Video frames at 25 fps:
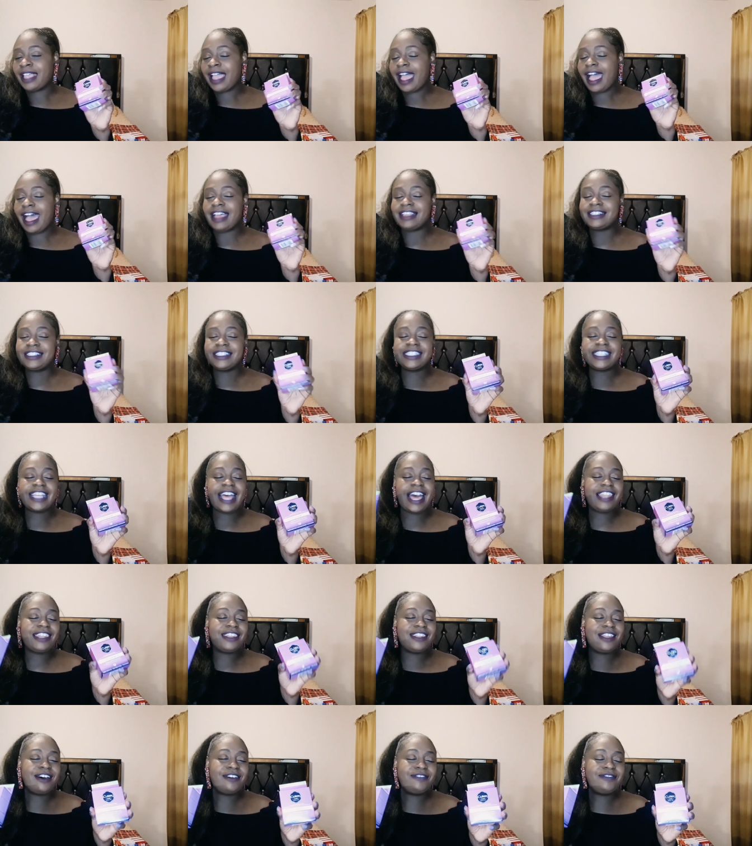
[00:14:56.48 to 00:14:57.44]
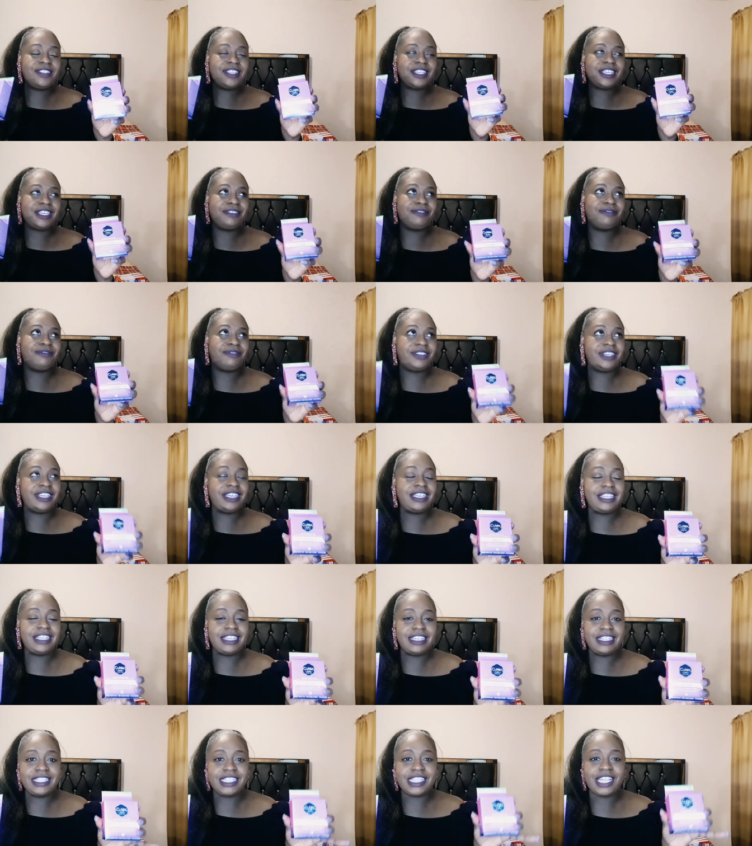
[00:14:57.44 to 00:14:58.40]
I just, I love the
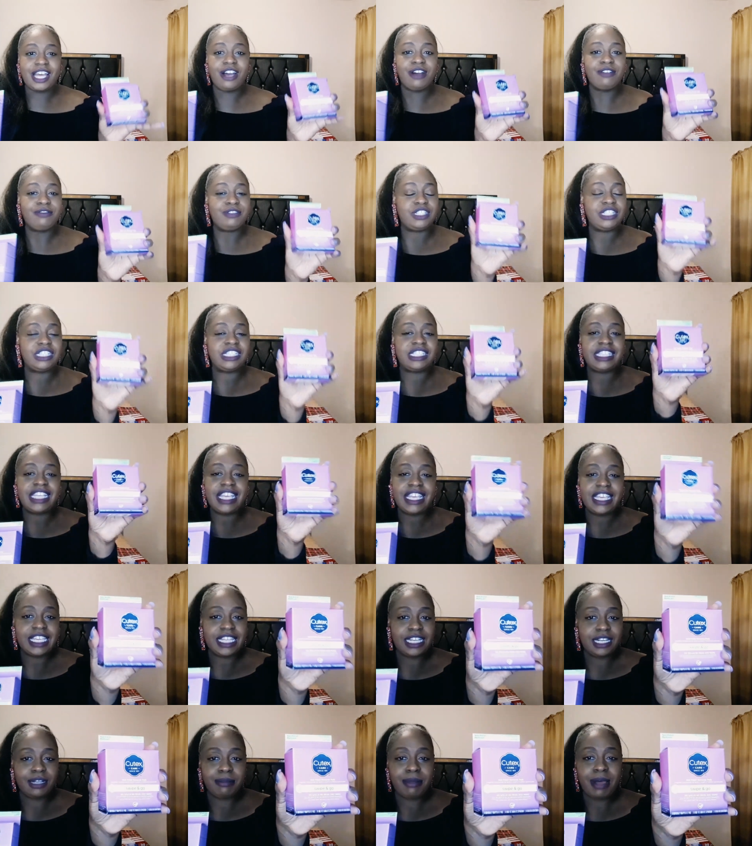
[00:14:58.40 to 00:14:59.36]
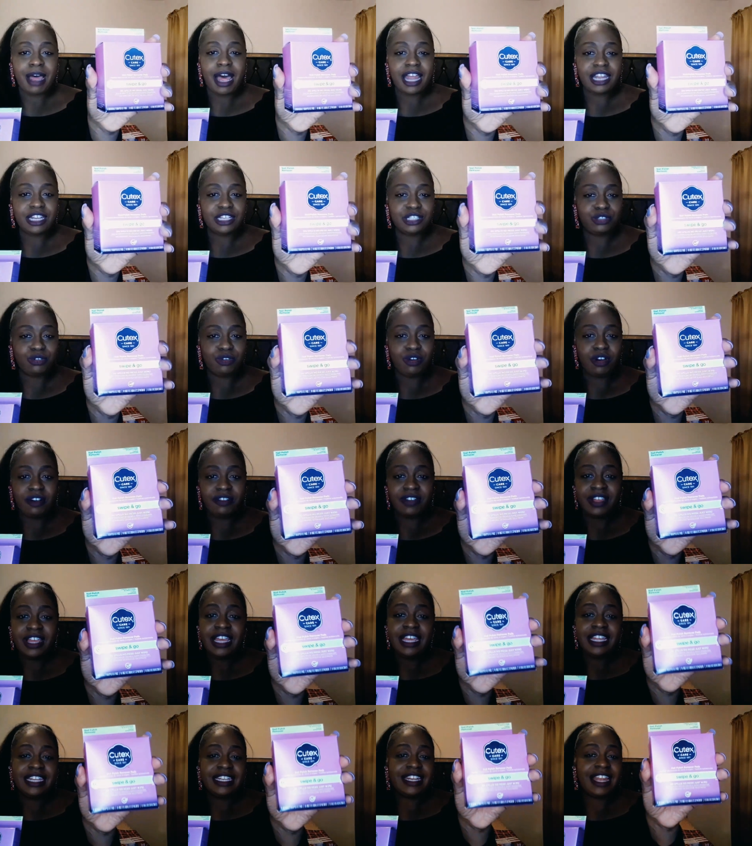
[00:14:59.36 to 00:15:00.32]
convenience of just taking the polish off,
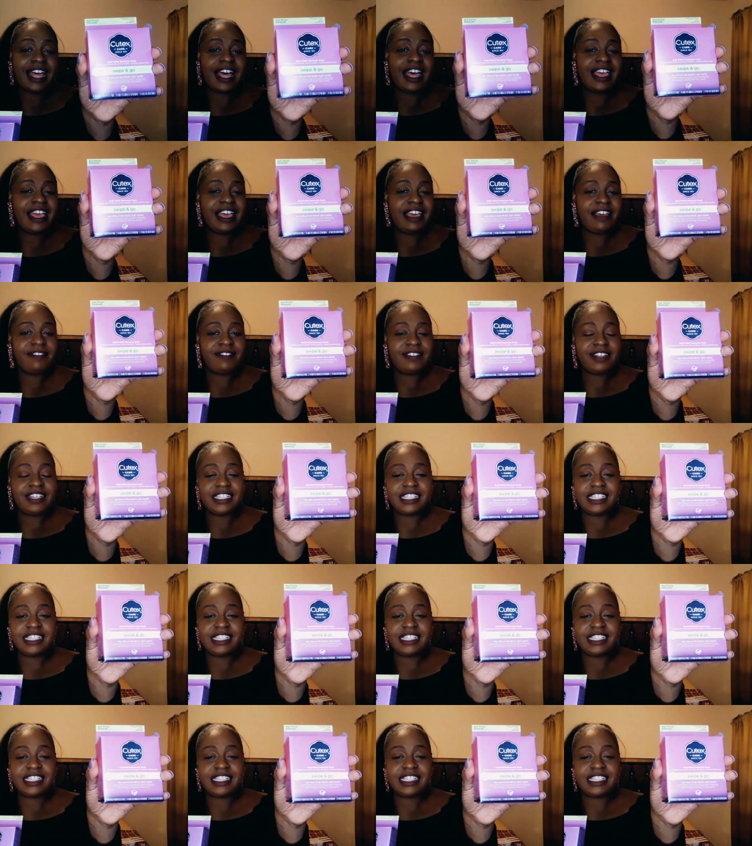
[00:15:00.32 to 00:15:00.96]
not having to